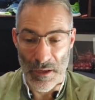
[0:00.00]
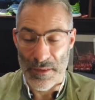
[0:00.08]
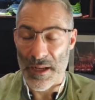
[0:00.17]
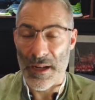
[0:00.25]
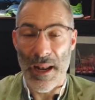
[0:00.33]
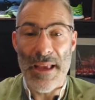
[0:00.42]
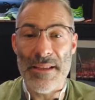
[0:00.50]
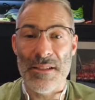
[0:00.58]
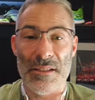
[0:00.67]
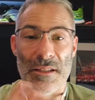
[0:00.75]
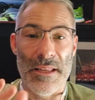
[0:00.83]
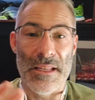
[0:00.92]
The
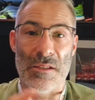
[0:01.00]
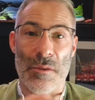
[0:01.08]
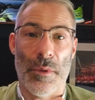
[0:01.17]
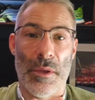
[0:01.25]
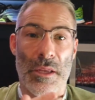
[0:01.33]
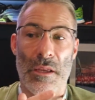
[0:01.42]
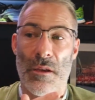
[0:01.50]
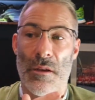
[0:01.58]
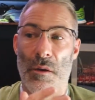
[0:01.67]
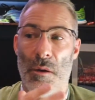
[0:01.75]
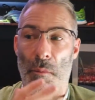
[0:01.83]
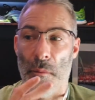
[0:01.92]
Glazers need to be
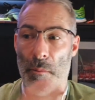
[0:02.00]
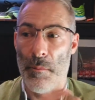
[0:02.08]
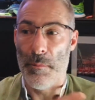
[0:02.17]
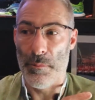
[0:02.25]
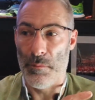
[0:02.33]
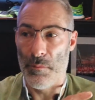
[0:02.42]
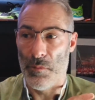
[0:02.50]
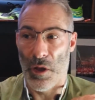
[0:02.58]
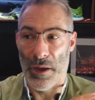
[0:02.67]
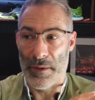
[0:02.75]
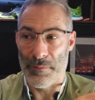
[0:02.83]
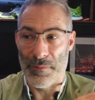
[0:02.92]

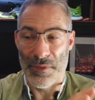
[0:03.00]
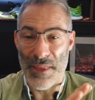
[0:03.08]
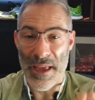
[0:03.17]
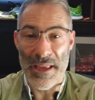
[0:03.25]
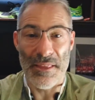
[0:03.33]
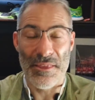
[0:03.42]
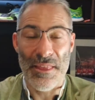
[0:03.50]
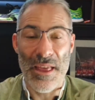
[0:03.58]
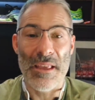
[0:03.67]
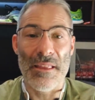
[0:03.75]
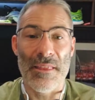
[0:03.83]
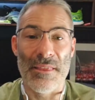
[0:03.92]
like they
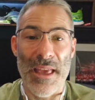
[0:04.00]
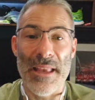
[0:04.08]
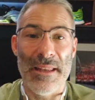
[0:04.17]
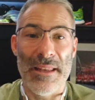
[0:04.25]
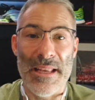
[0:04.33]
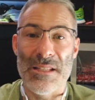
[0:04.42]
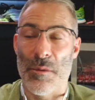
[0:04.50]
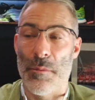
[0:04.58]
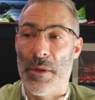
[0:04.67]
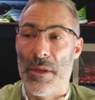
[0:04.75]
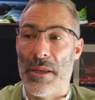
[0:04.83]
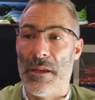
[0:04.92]
need to
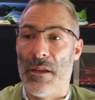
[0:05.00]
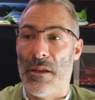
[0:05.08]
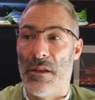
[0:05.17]
be